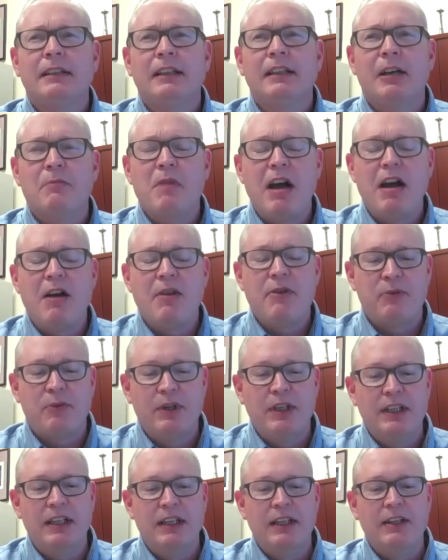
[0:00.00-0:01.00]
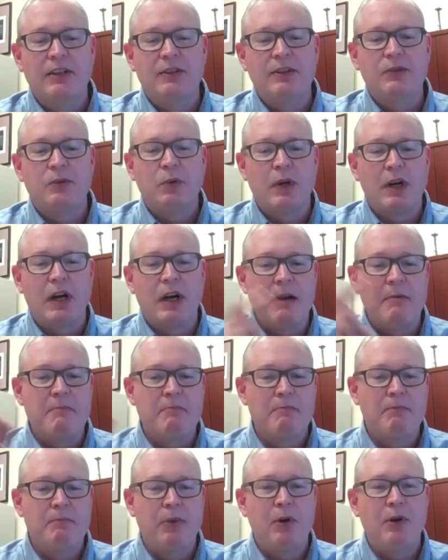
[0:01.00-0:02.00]
about three years where I
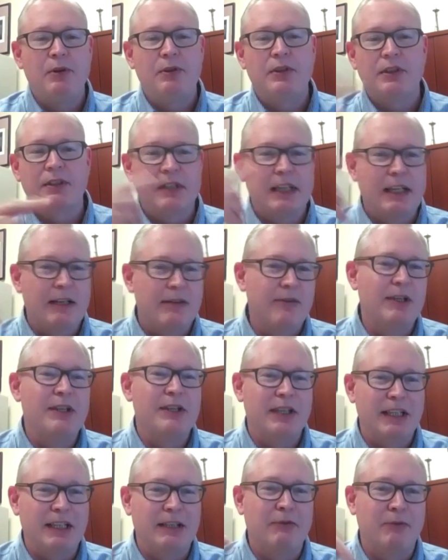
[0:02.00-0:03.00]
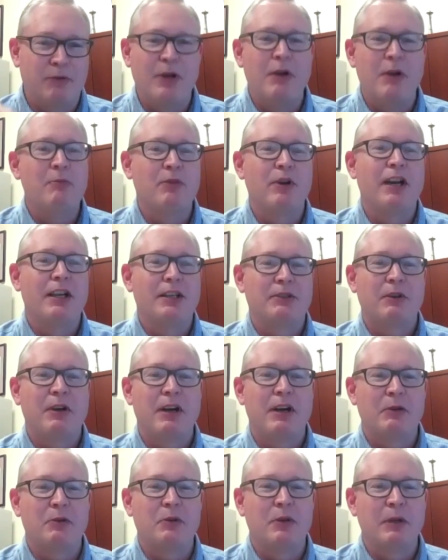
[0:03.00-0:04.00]
purchased everything from
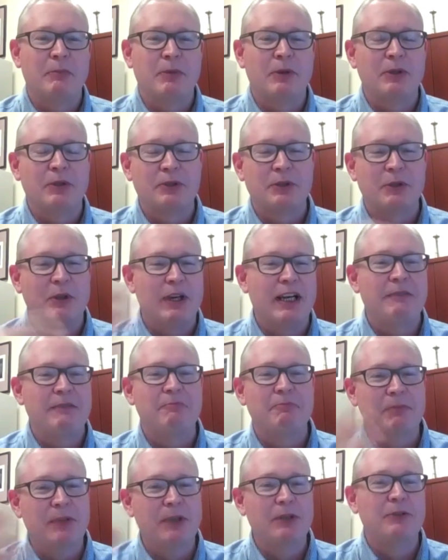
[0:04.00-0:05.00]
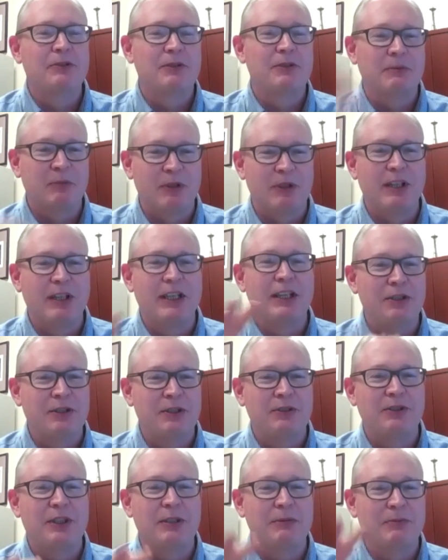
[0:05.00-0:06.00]
Restaurant Equippers. So I had built some
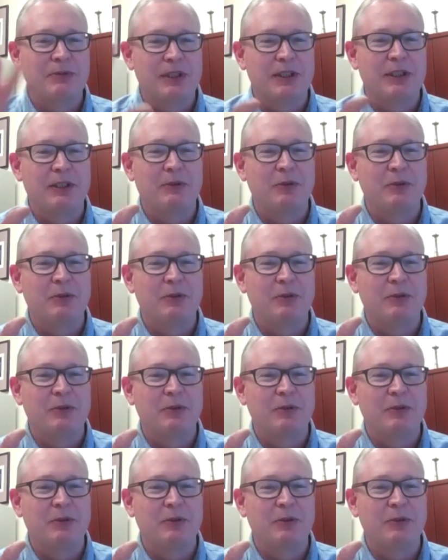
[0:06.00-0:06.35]
relationships here